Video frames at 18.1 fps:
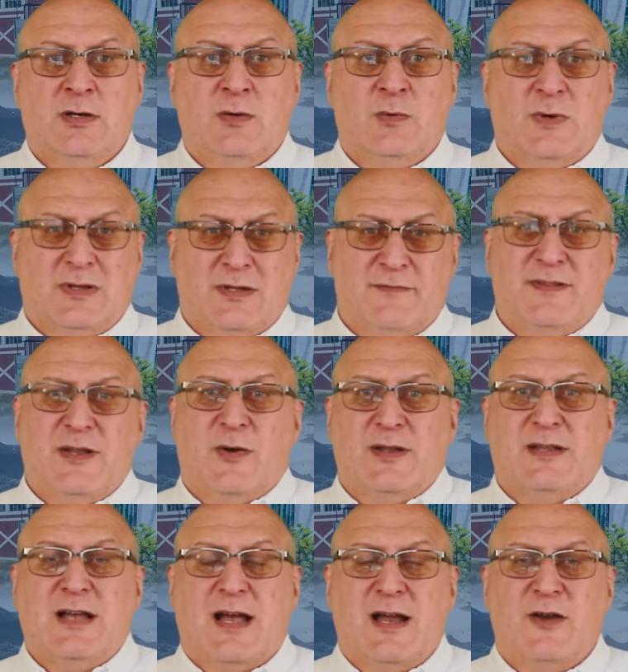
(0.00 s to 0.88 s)
Well, if their
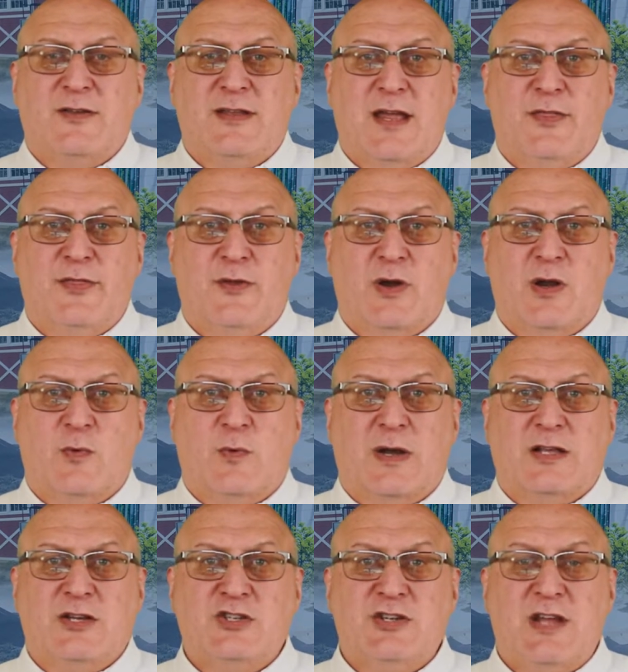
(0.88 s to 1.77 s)
entire
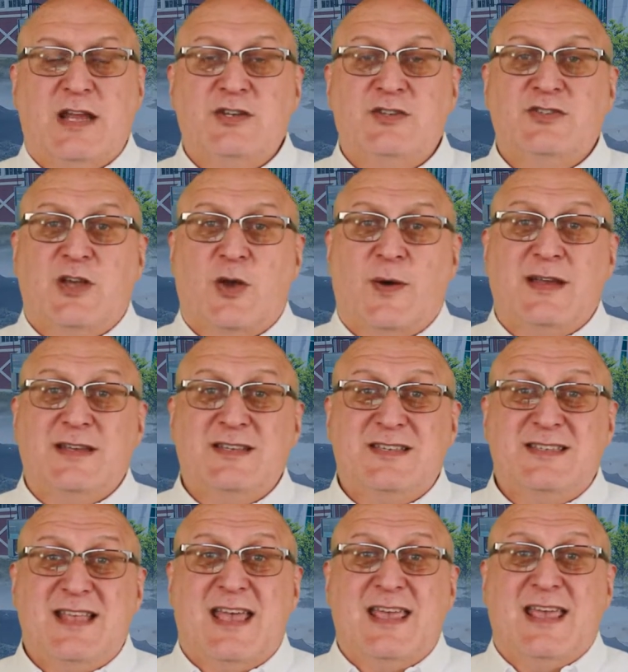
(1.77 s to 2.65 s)
1031 exchange is going to
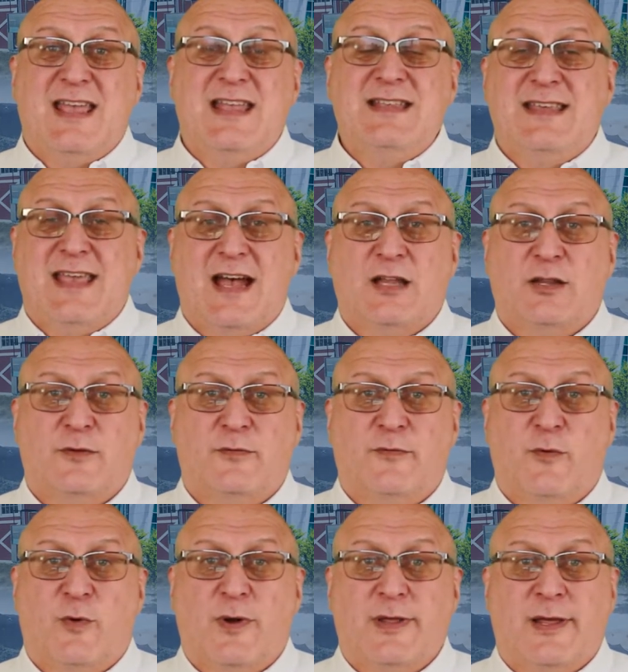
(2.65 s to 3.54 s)
stay in
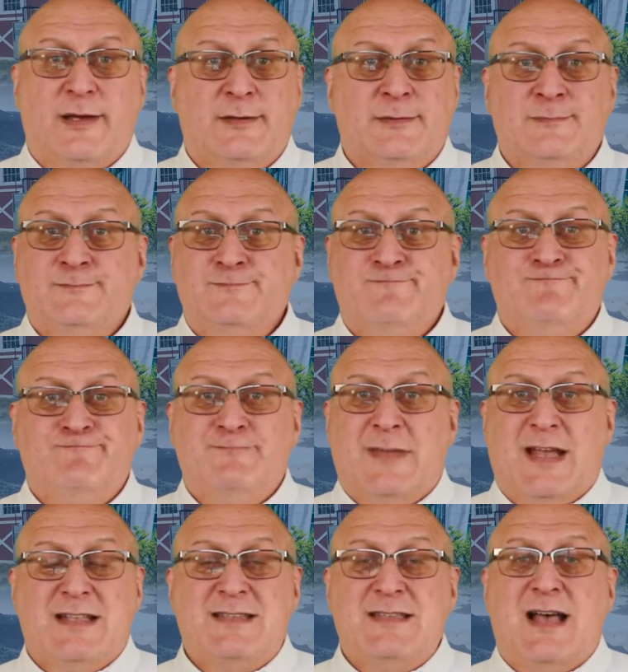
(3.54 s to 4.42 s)
California,
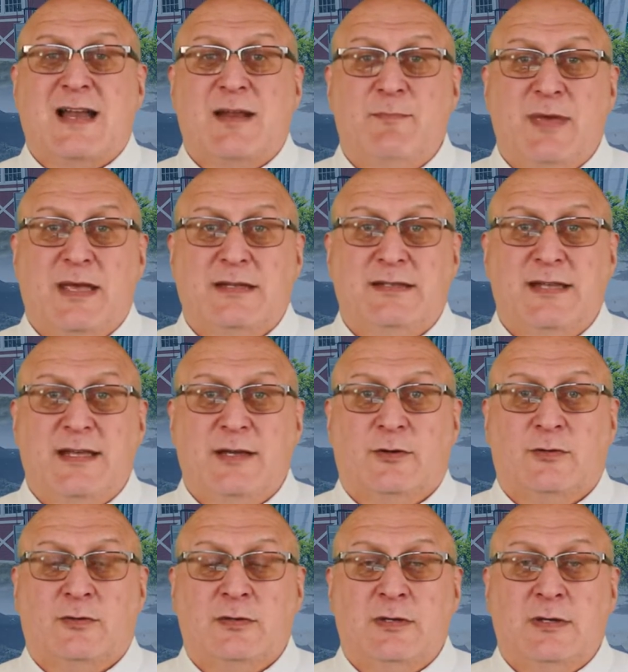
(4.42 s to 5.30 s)
it's not a big
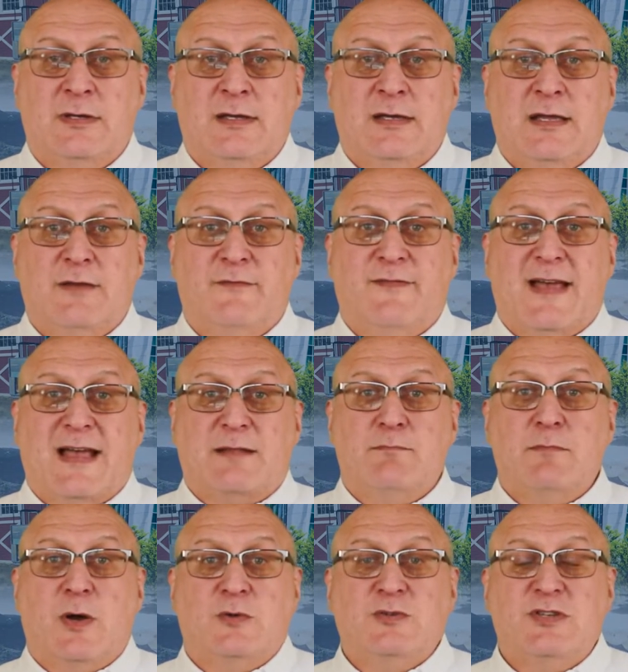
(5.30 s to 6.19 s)
deal. In
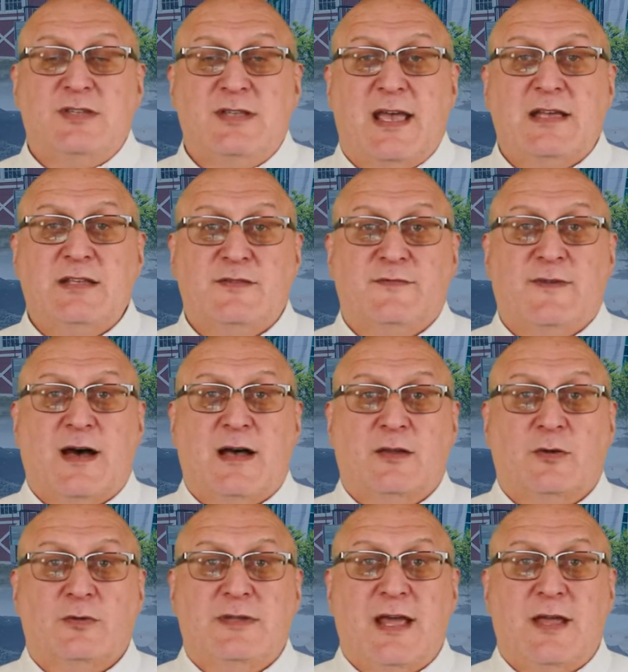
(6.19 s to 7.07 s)
fact, most states
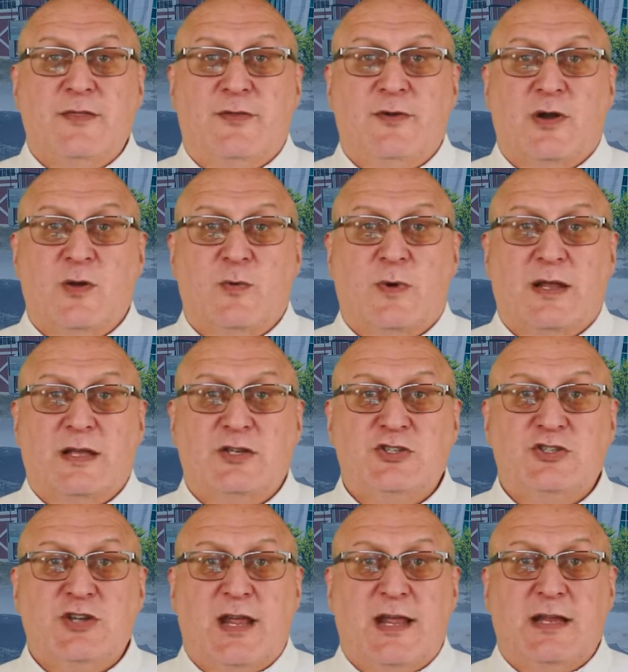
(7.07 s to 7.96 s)
follow 1031
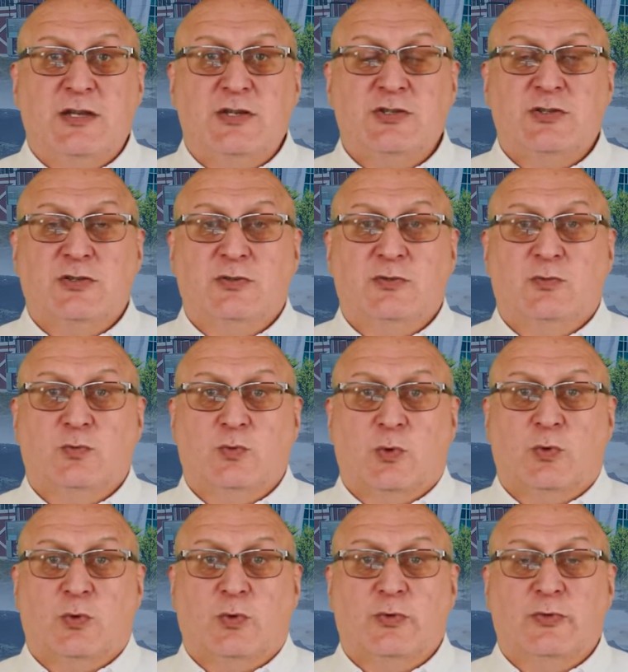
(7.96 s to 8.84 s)
exchange
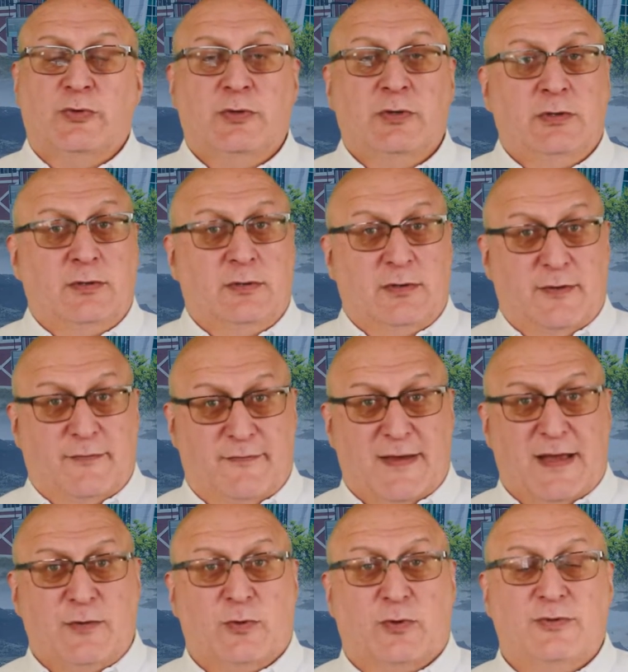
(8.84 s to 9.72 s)
rules, the
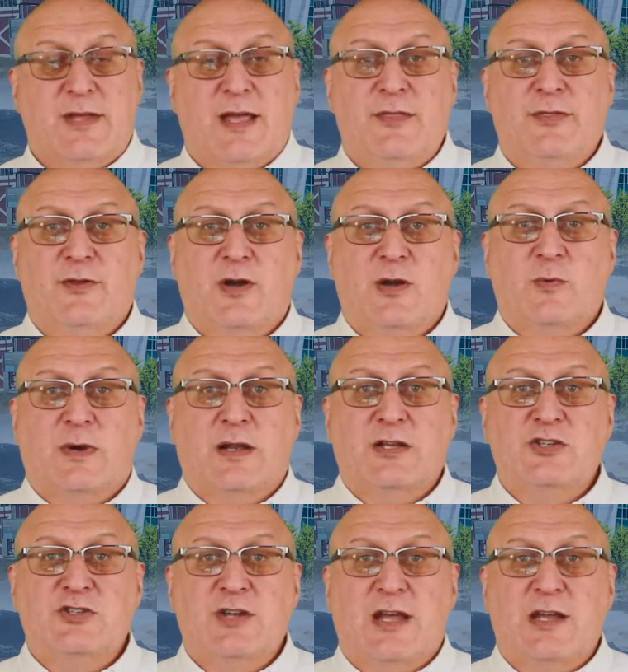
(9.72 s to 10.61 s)
federal 1031
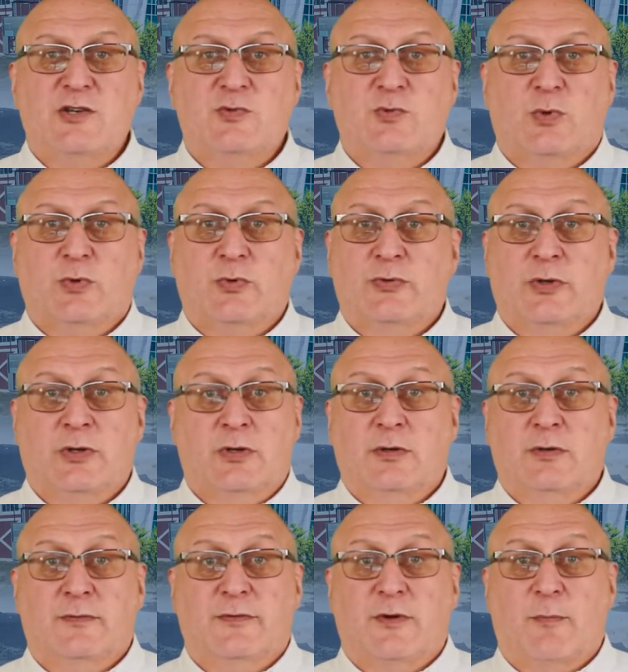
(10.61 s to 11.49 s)
exchange rules,
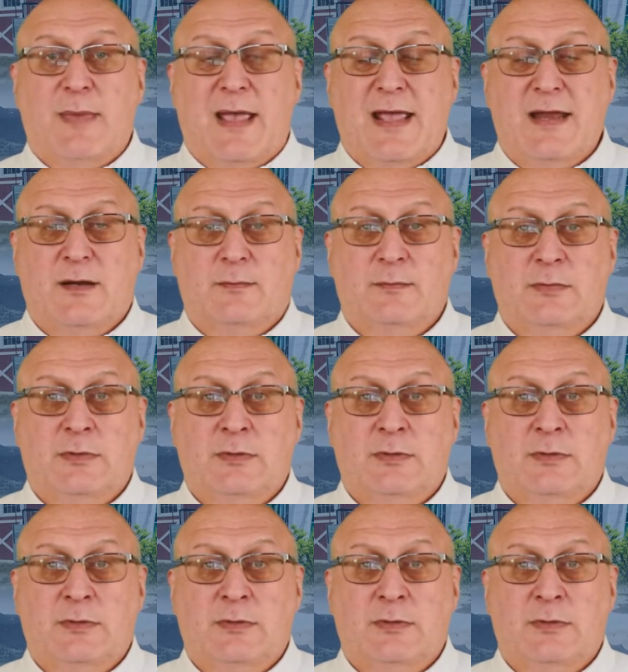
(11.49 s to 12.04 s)
verbatim.